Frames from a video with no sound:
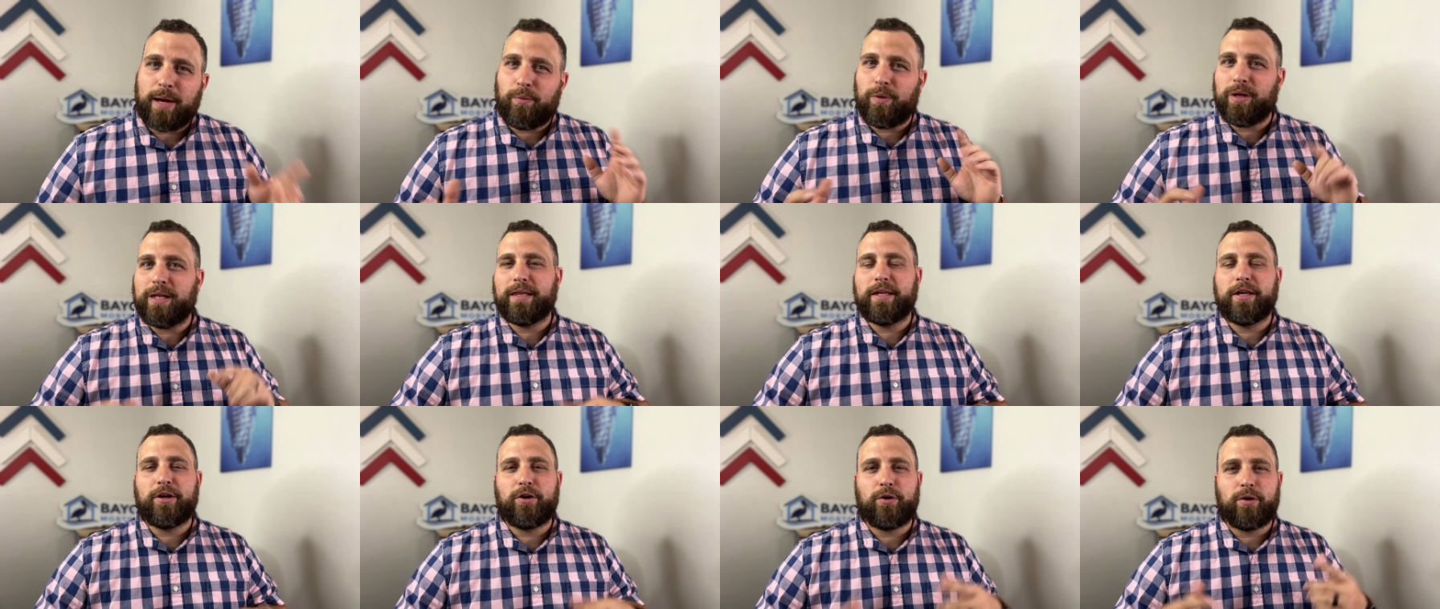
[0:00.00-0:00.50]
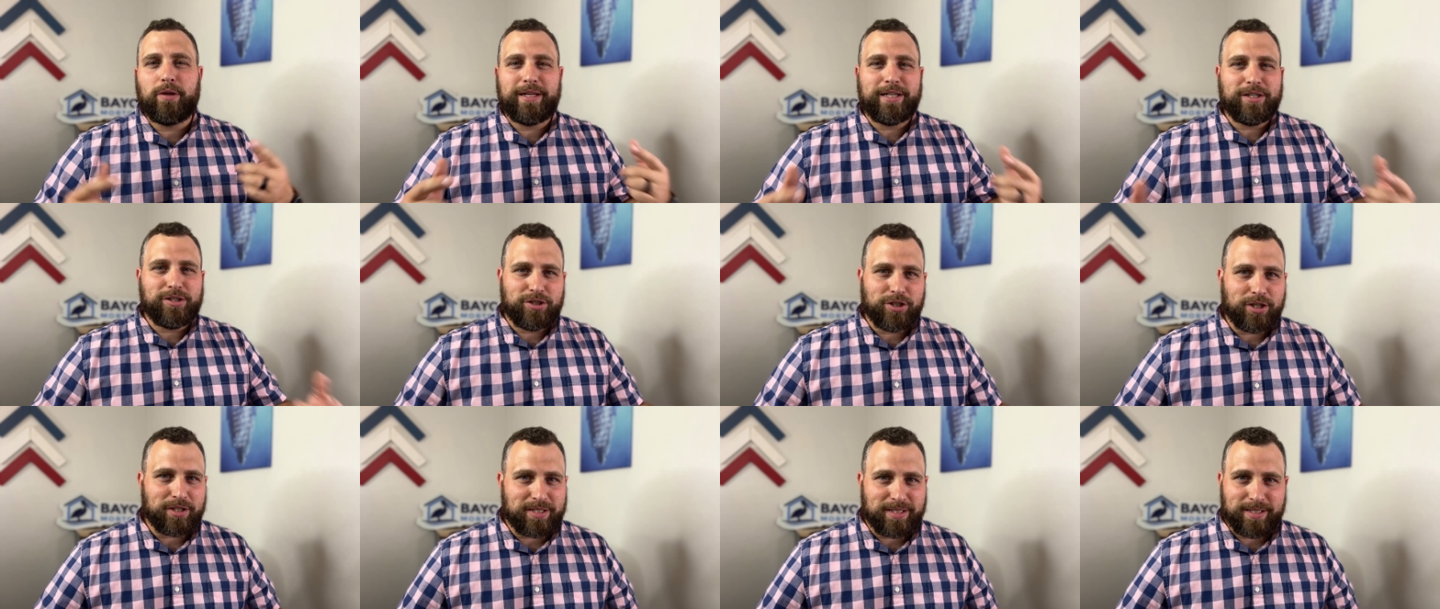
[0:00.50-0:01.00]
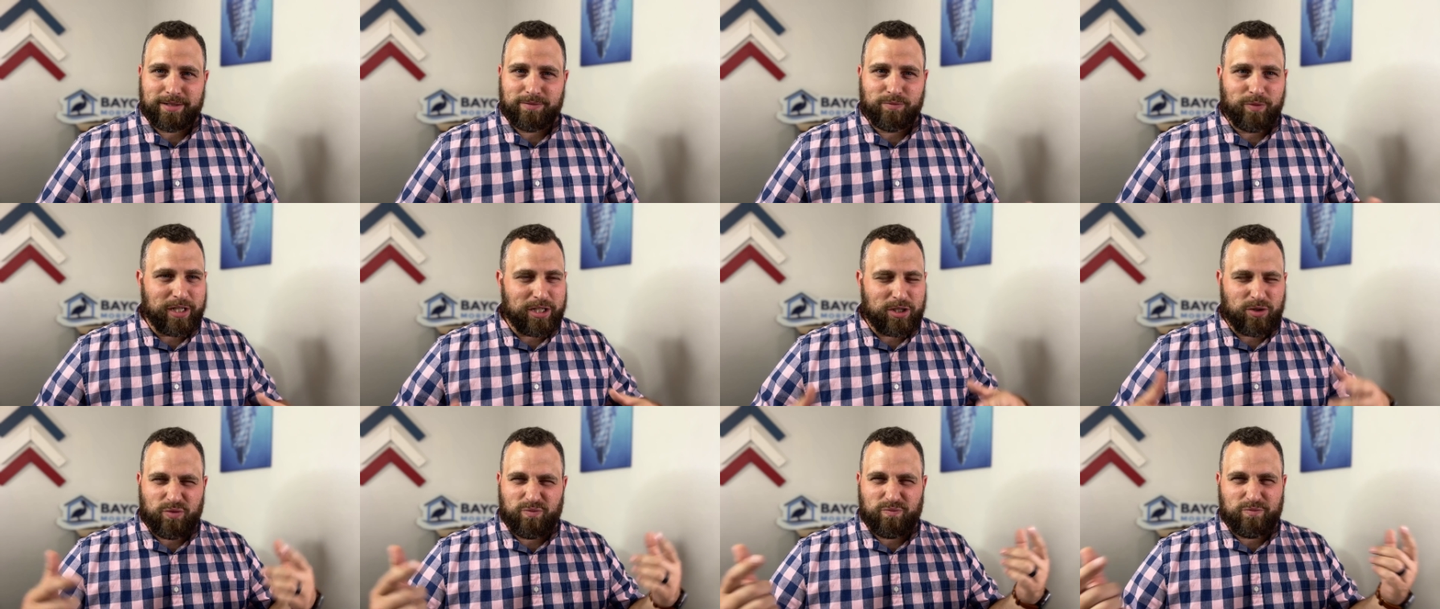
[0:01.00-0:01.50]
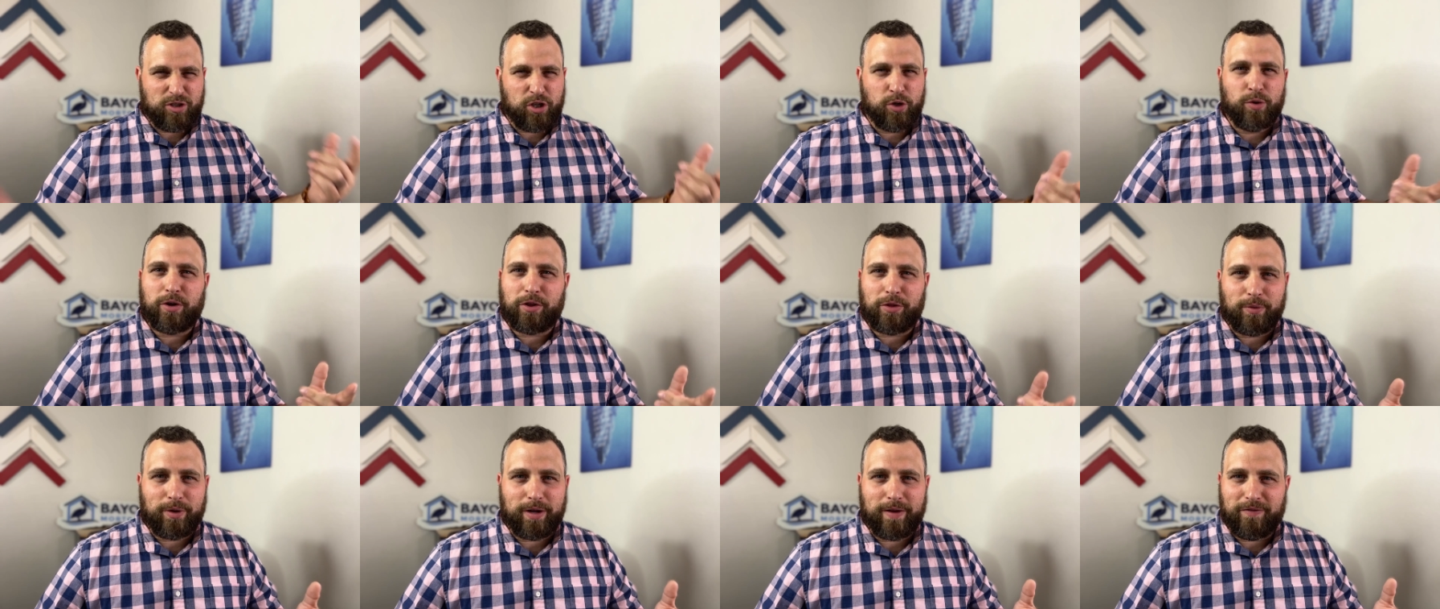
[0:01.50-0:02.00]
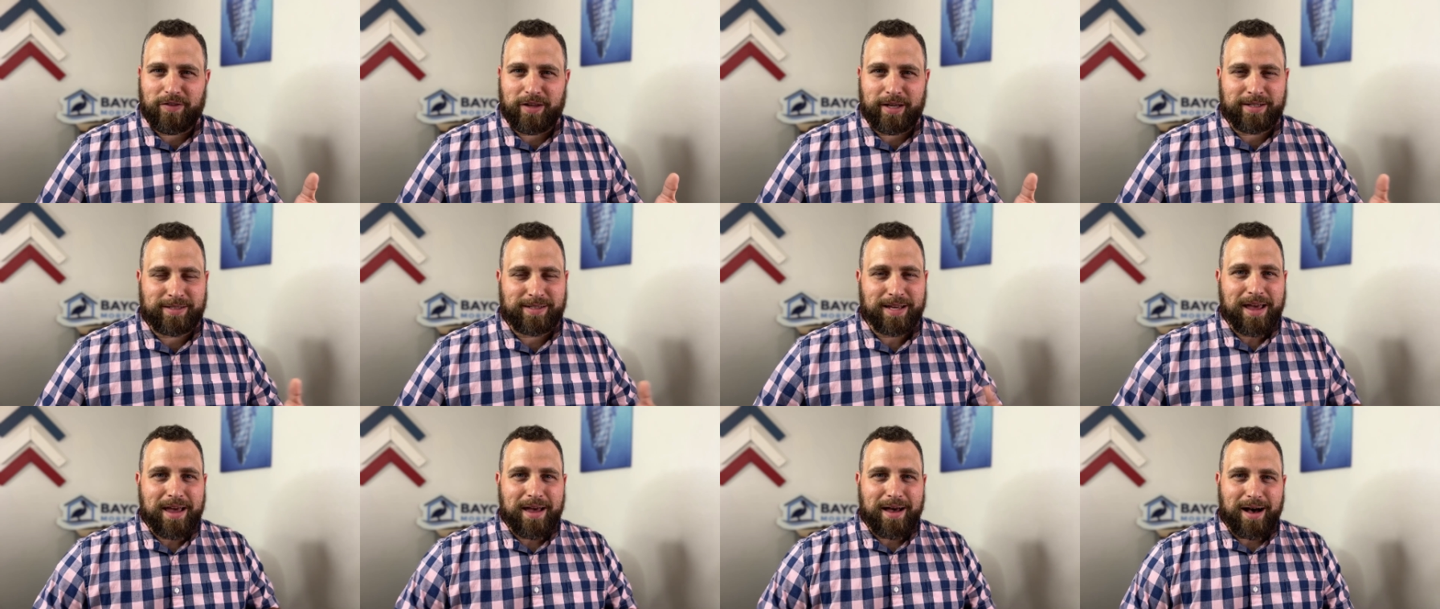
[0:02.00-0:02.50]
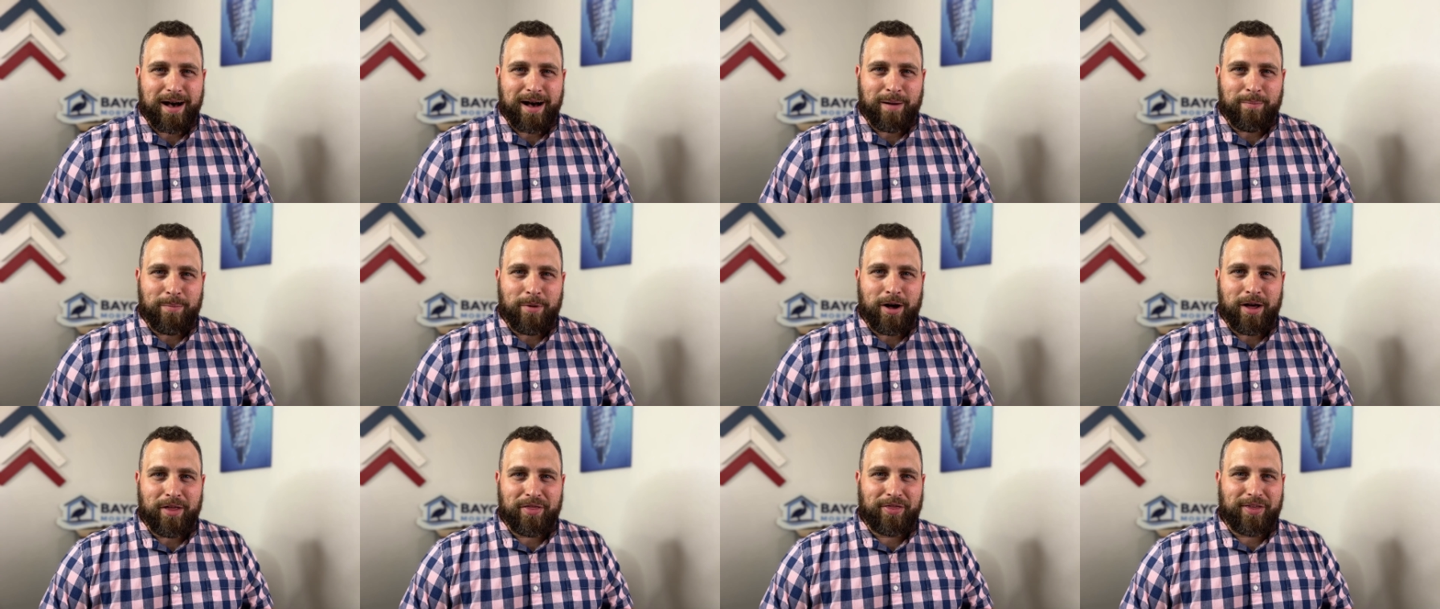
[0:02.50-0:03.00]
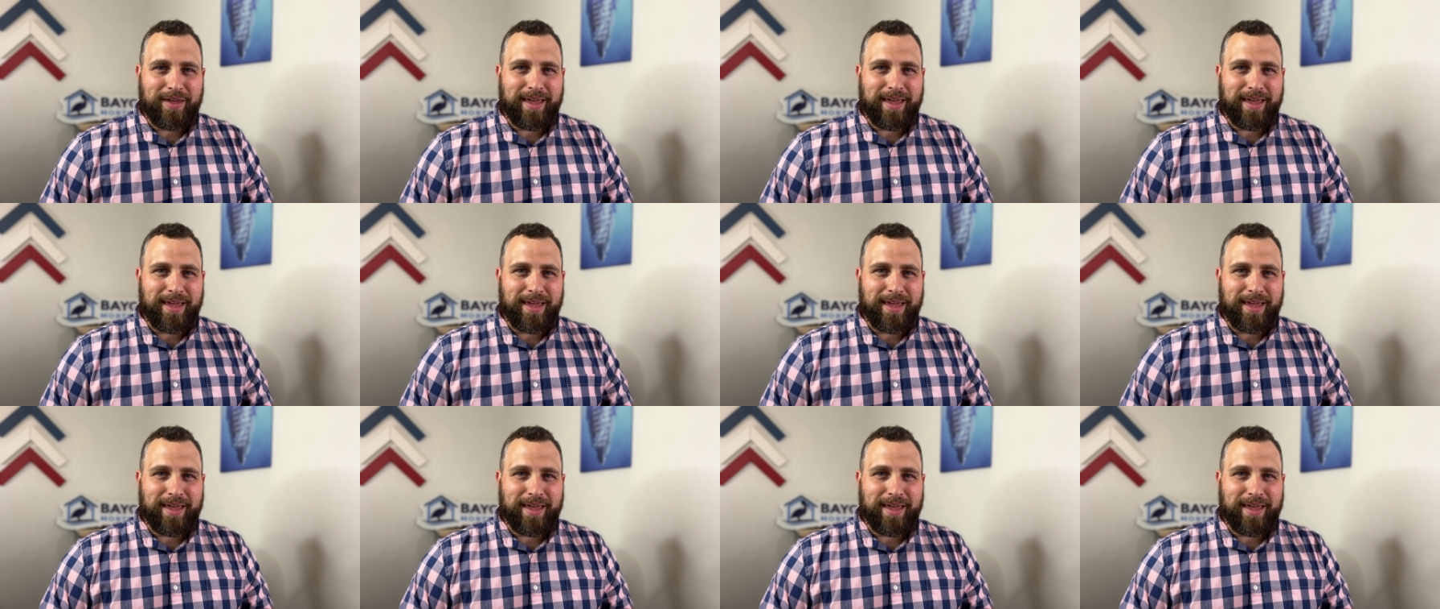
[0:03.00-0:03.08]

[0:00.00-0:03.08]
We literally just we do two or three of these a month,